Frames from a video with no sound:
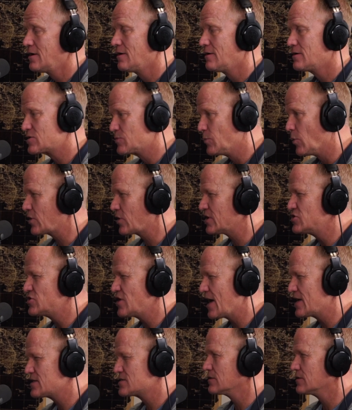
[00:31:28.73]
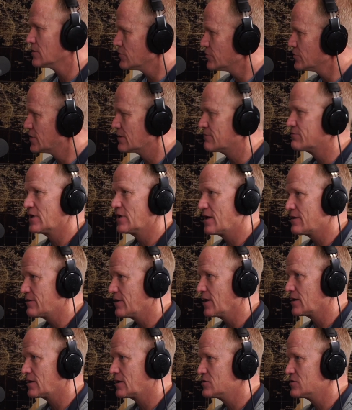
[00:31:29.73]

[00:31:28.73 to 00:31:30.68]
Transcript: Smoking Jazz is a little different, I think.